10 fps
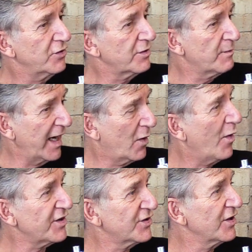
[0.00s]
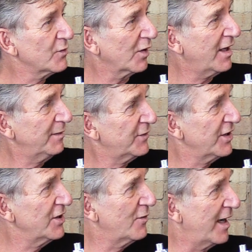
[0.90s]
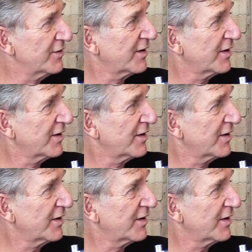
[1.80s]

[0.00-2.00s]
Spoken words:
My questions will come to you as,